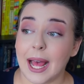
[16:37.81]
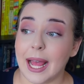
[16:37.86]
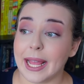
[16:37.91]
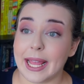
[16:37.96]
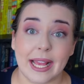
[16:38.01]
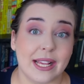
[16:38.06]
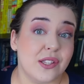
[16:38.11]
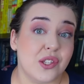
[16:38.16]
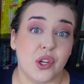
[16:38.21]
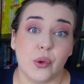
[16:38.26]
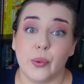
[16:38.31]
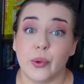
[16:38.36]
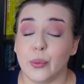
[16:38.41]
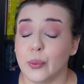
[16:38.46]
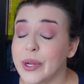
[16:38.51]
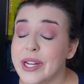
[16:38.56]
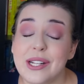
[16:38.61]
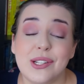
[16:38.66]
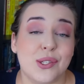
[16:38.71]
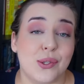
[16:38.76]
I guess no
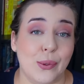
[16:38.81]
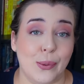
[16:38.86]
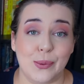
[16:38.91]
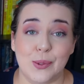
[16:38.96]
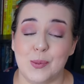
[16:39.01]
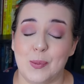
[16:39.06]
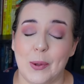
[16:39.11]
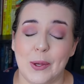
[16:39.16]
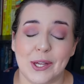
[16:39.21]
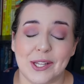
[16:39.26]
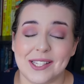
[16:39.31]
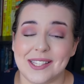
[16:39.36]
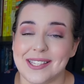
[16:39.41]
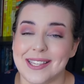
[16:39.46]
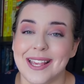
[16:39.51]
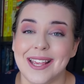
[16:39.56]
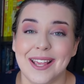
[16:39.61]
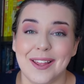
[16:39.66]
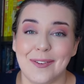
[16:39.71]
one reads those books